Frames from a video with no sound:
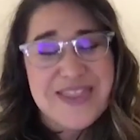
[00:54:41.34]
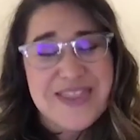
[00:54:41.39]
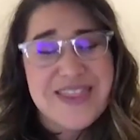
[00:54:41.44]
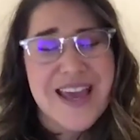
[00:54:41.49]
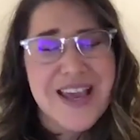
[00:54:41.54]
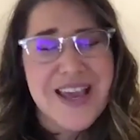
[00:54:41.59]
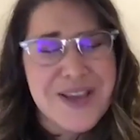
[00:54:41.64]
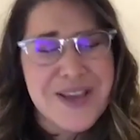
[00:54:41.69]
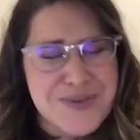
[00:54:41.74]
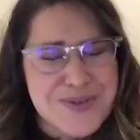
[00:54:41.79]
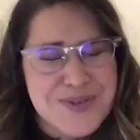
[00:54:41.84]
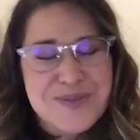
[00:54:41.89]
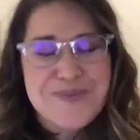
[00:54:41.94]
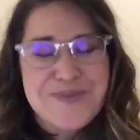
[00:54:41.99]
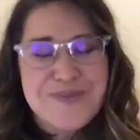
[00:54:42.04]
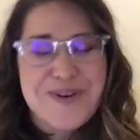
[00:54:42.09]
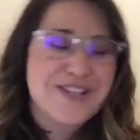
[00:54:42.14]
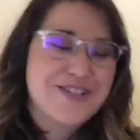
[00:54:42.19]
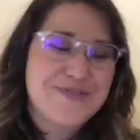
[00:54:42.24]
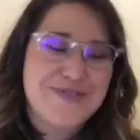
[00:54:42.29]
Thank you so
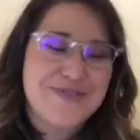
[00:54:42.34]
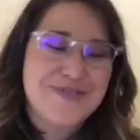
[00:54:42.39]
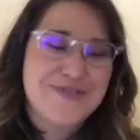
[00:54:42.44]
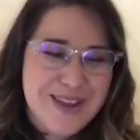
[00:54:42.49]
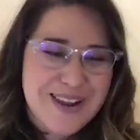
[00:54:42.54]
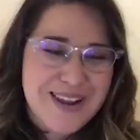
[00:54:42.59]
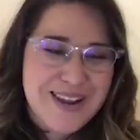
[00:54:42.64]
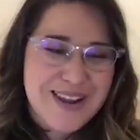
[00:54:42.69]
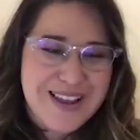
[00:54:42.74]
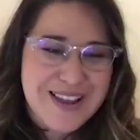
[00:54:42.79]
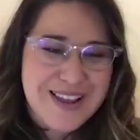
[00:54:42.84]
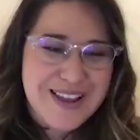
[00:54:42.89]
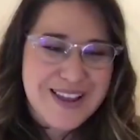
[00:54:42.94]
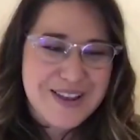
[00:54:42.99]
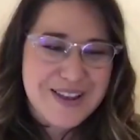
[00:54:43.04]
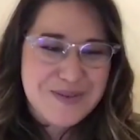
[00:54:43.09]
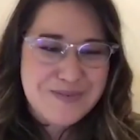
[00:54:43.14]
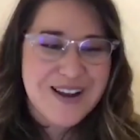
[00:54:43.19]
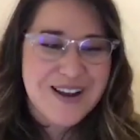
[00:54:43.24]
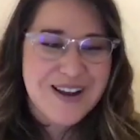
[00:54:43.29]
much for spending
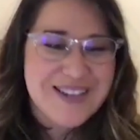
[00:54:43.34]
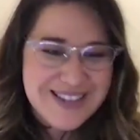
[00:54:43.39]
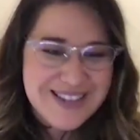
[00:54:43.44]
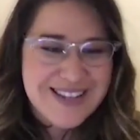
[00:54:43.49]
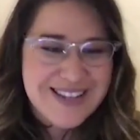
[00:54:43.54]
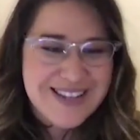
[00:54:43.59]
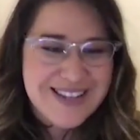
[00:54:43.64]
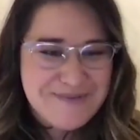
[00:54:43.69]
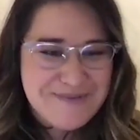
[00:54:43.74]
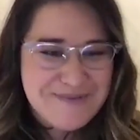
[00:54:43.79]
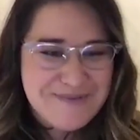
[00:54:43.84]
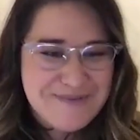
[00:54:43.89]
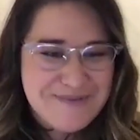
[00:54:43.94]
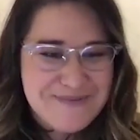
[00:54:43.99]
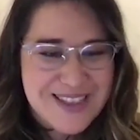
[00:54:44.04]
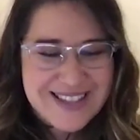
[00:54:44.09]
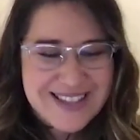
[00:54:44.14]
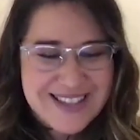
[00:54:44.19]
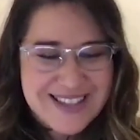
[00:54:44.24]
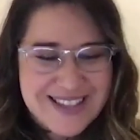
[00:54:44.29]
your precious time
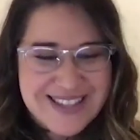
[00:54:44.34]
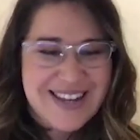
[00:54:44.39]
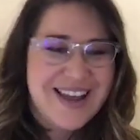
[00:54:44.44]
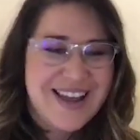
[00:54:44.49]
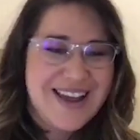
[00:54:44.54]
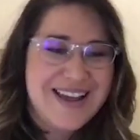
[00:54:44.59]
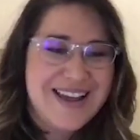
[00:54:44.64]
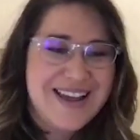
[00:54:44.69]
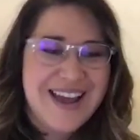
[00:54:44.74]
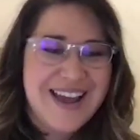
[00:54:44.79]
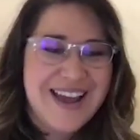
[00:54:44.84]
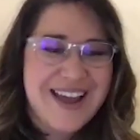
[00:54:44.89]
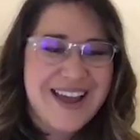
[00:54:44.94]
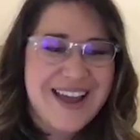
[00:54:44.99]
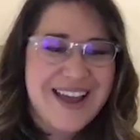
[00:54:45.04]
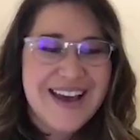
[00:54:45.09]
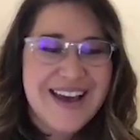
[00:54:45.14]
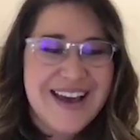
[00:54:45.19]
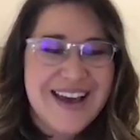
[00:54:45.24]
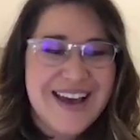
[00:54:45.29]
with us today.
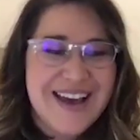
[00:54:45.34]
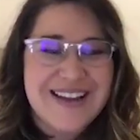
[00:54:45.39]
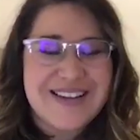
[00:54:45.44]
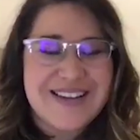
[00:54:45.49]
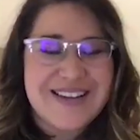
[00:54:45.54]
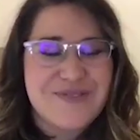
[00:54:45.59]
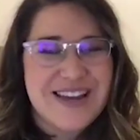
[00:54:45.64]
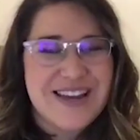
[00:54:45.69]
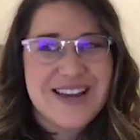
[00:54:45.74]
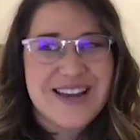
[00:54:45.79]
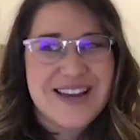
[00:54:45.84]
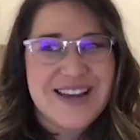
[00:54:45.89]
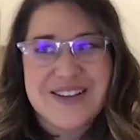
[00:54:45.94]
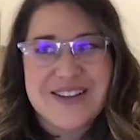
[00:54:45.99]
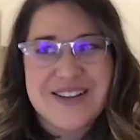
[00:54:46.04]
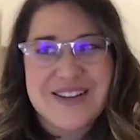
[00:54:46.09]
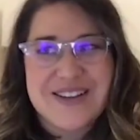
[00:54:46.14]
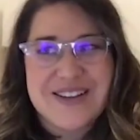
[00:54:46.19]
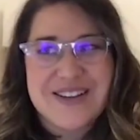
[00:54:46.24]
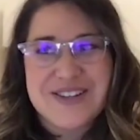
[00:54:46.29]
And we
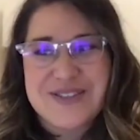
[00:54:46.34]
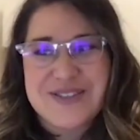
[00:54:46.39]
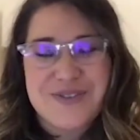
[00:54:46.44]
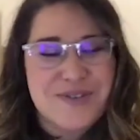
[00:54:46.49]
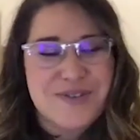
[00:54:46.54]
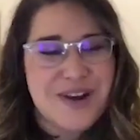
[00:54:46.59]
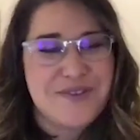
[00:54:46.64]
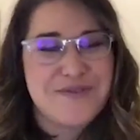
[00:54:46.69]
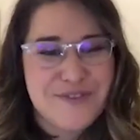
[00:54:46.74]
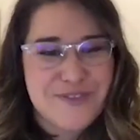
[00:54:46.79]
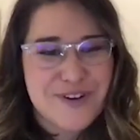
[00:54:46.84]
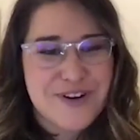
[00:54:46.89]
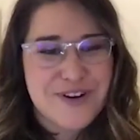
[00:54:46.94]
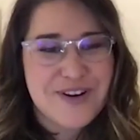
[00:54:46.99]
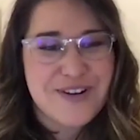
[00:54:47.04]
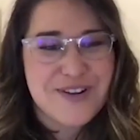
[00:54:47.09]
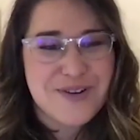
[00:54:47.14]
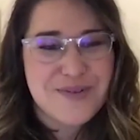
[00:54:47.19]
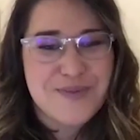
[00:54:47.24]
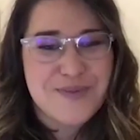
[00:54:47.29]
are just so grateful
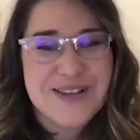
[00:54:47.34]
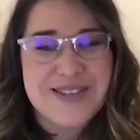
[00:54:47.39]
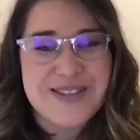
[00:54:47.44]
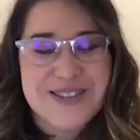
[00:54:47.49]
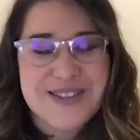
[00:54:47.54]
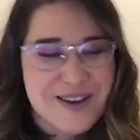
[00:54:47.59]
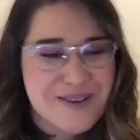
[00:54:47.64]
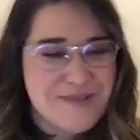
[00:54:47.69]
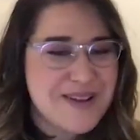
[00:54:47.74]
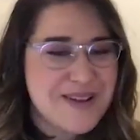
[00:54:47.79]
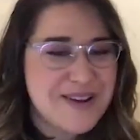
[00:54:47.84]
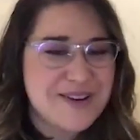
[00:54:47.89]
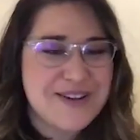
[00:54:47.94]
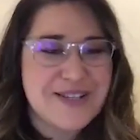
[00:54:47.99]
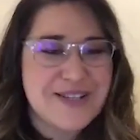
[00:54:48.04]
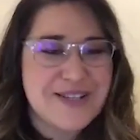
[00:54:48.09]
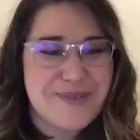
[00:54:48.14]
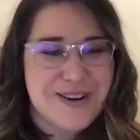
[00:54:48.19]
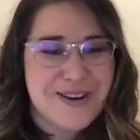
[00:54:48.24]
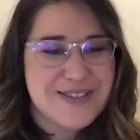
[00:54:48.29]
for your wisdom, your
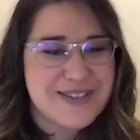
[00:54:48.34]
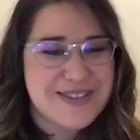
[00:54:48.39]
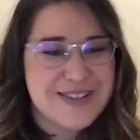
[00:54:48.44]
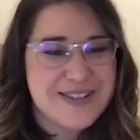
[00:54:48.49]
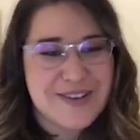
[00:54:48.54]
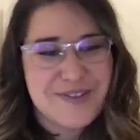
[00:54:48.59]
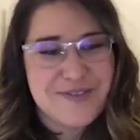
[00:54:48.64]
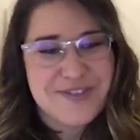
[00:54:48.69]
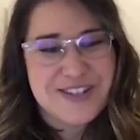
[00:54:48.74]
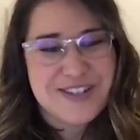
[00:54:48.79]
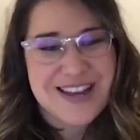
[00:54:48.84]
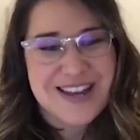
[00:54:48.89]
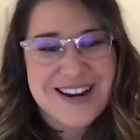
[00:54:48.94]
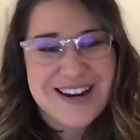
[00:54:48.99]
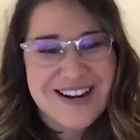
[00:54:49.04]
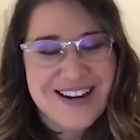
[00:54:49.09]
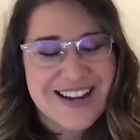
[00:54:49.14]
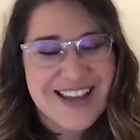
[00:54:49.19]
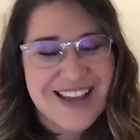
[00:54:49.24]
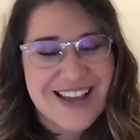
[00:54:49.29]
experiences that you've
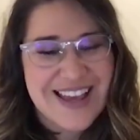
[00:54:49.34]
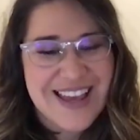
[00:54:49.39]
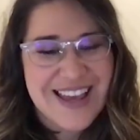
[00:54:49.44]
shared.